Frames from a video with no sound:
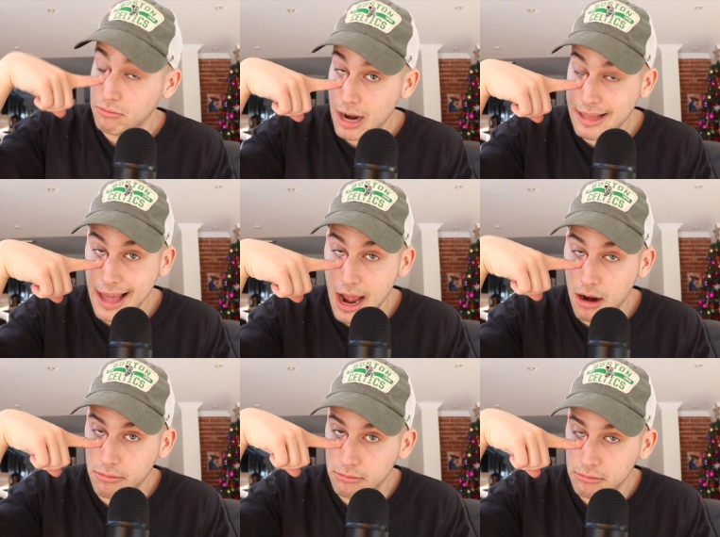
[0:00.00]
Right
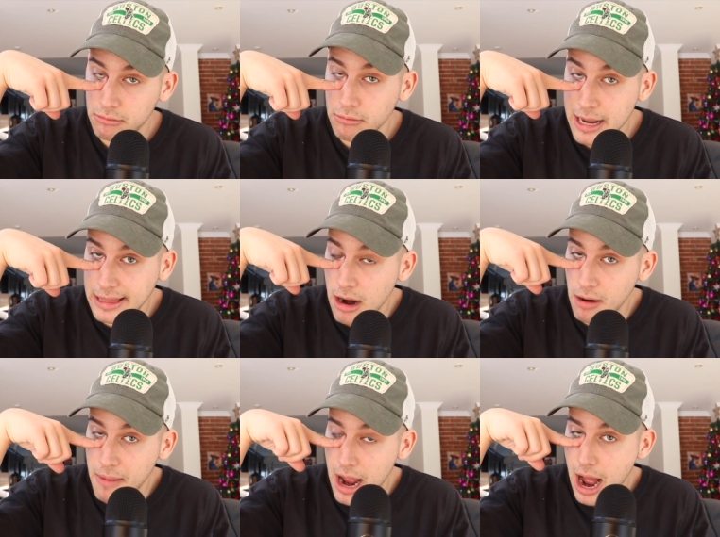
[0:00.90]
there. Right there
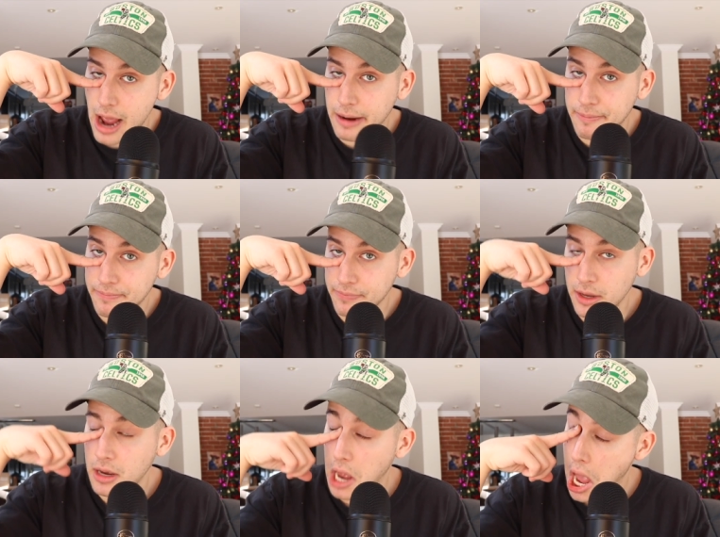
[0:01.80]
in my eye.
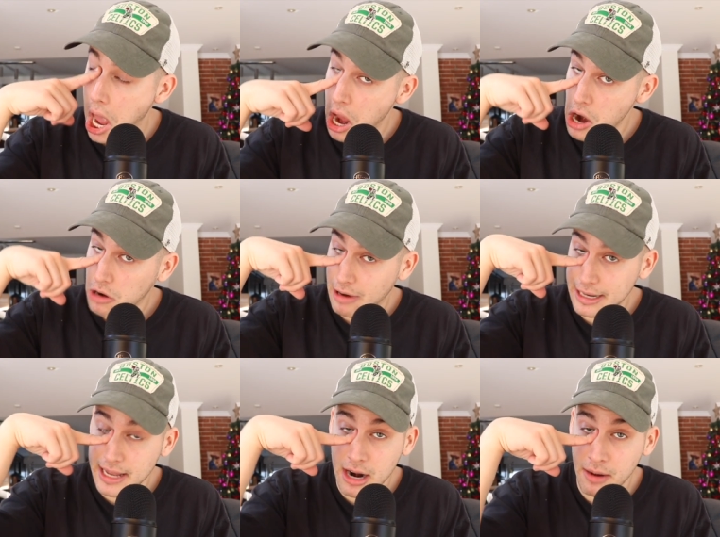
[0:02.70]

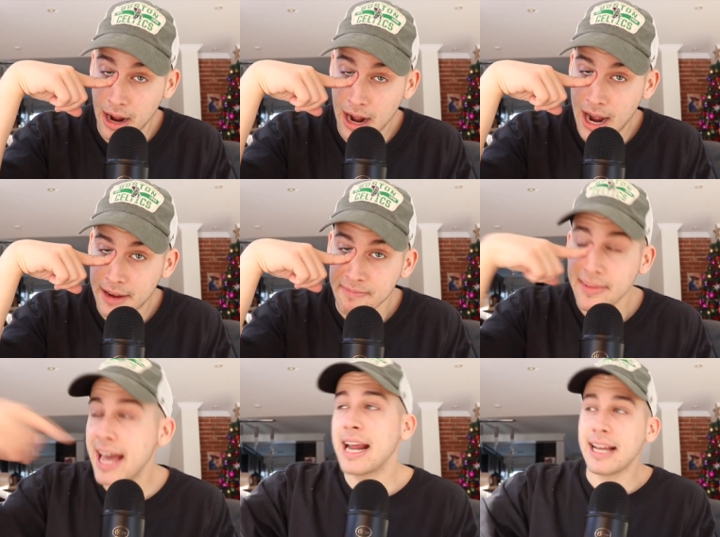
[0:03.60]
Right there in my eye.
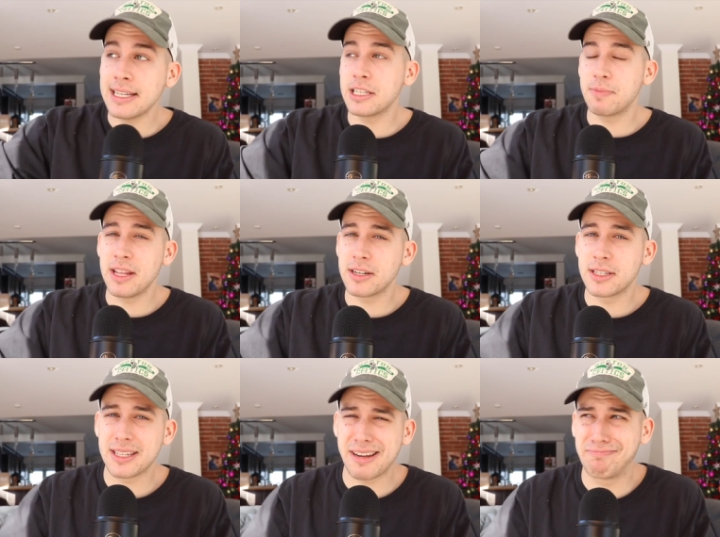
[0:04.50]
And I guess it's been there
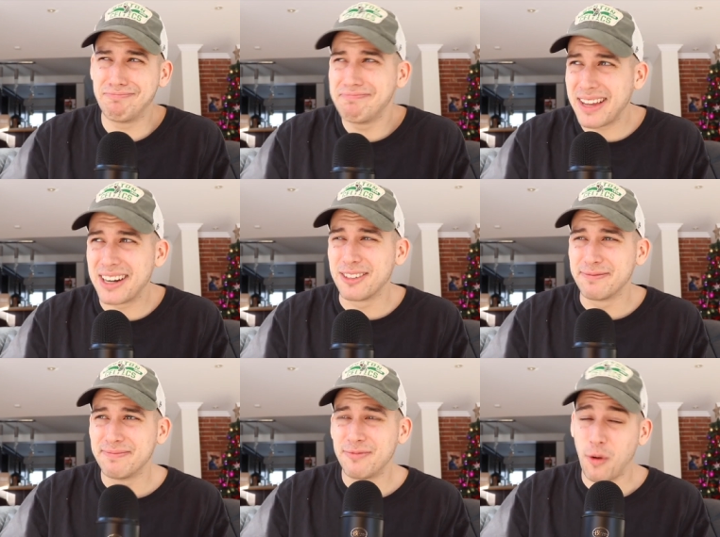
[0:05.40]
since like, I don't know,
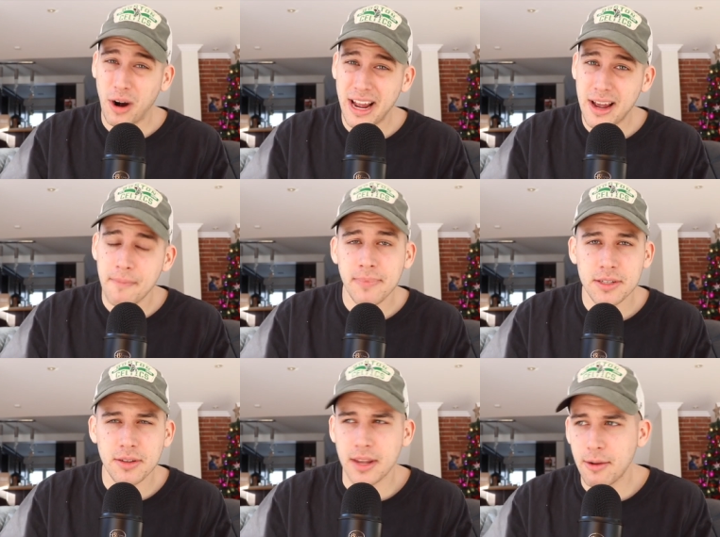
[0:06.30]
4 a.m.
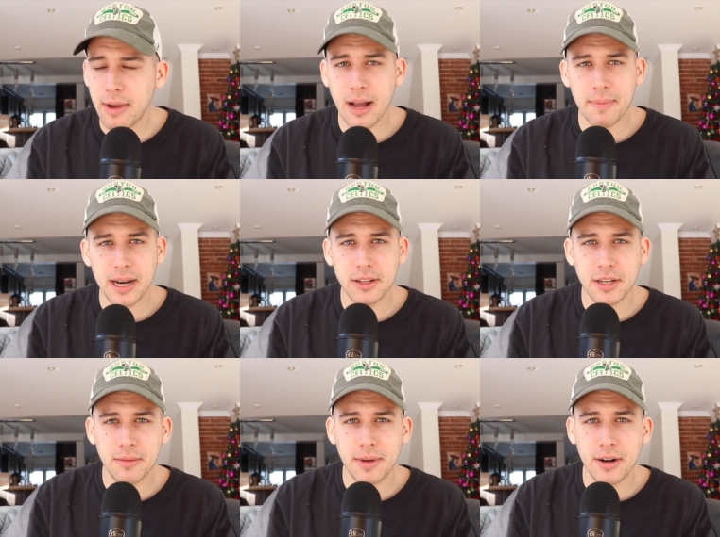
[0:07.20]
So then I wake up and I look
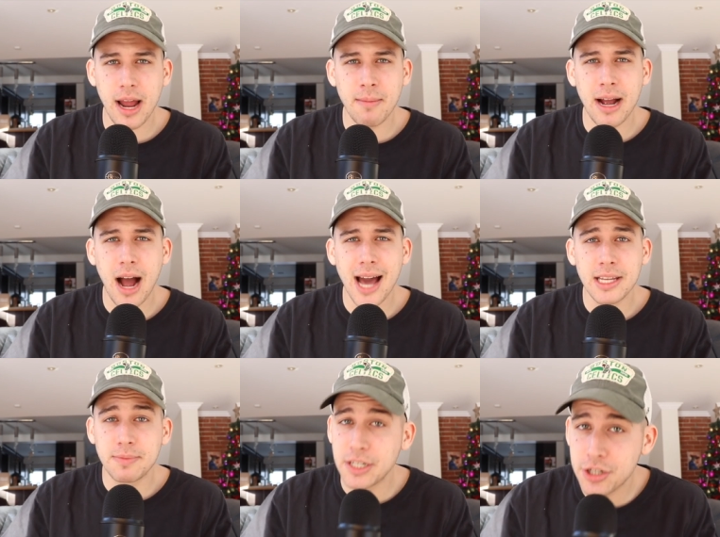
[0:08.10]
in the mirror and my eye
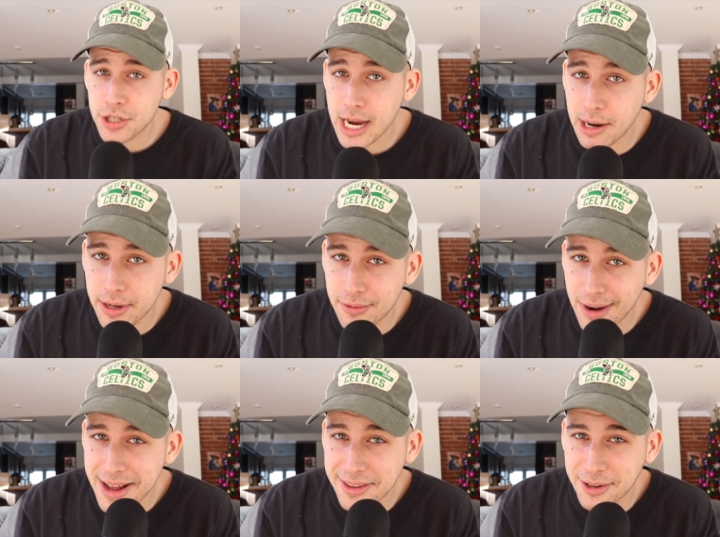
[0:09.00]
has been cherry
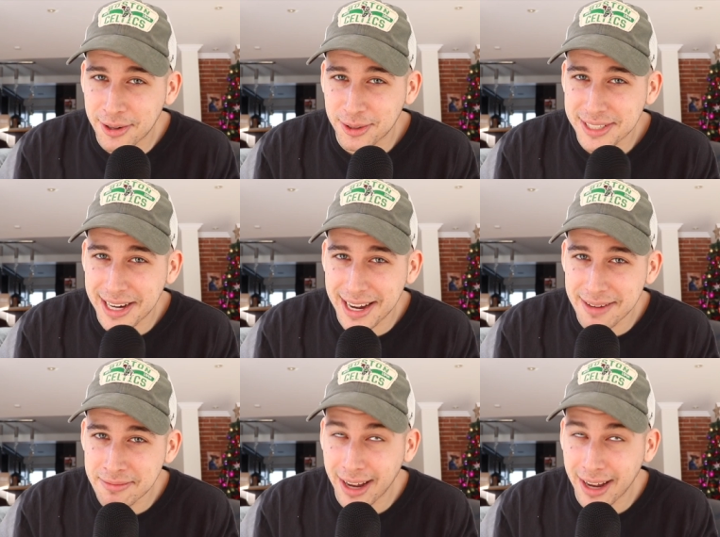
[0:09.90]
red the whole time.